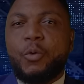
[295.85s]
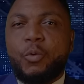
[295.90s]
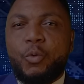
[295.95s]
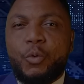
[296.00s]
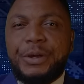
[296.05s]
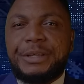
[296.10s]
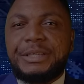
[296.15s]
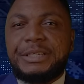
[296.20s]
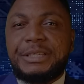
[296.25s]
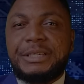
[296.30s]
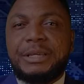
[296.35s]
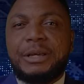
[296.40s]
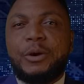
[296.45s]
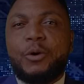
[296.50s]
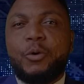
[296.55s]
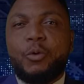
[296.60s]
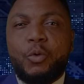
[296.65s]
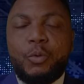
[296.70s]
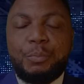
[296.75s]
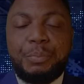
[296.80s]
which
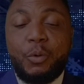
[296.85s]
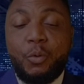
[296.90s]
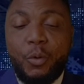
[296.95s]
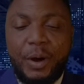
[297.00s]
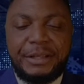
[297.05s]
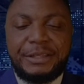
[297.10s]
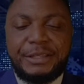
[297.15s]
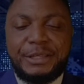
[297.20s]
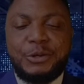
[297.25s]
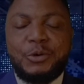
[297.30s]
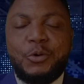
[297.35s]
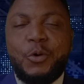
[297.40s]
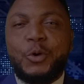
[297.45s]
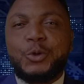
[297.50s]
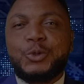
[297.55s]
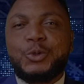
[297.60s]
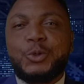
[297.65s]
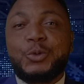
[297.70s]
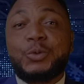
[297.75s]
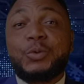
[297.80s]
will be wanting
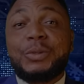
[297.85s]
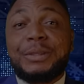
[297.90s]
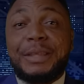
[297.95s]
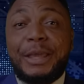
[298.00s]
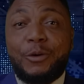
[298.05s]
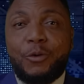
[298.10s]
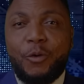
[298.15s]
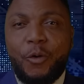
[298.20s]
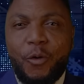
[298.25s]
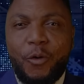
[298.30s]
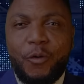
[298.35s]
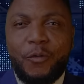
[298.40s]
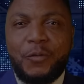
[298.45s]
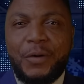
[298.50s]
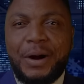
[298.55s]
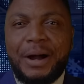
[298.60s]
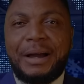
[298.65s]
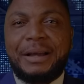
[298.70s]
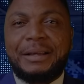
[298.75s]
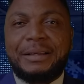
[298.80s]
also to take
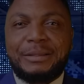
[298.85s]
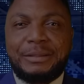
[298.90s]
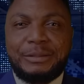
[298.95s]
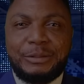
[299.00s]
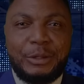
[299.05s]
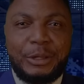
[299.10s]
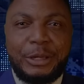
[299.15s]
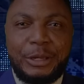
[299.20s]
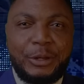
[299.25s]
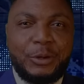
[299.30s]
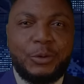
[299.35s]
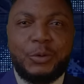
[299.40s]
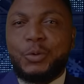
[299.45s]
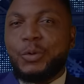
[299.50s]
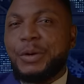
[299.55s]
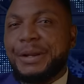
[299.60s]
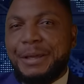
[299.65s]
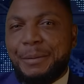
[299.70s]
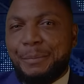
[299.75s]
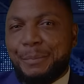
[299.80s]
over the
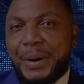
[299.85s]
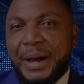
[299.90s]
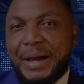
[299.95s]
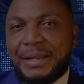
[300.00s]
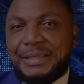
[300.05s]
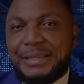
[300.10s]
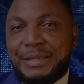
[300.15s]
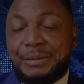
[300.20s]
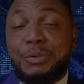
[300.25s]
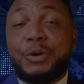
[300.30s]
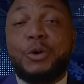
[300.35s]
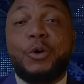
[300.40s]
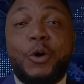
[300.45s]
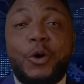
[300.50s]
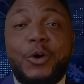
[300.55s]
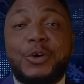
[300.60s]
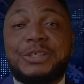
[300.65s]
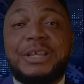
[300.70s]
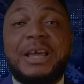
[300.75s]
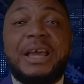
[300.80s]
ruling party,
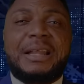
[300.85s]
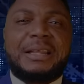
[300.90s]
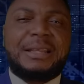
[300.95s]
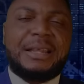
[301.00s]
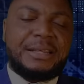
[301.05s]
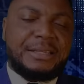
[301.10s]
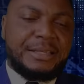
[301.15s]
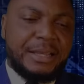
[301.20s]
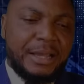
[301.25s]
because there is